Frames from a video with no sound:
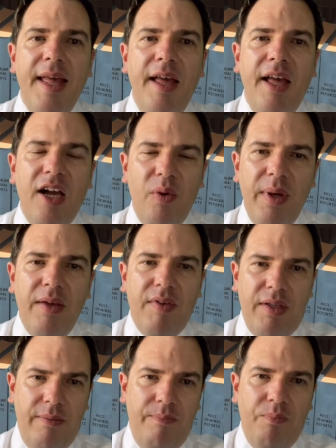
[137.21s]

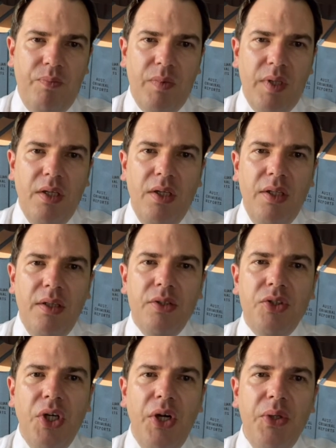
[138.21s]
However, the
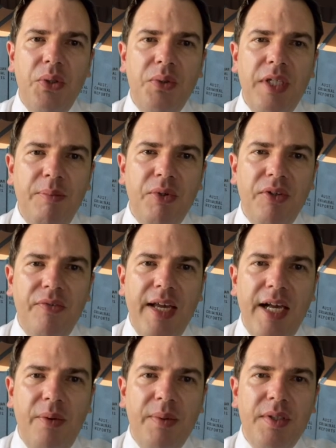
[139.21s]
total number of
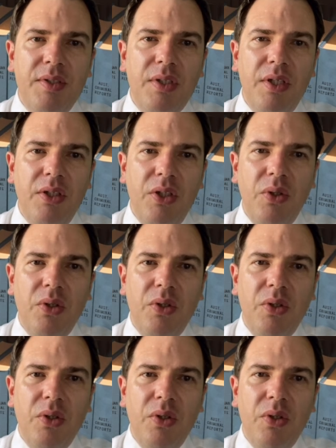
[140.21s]
hours the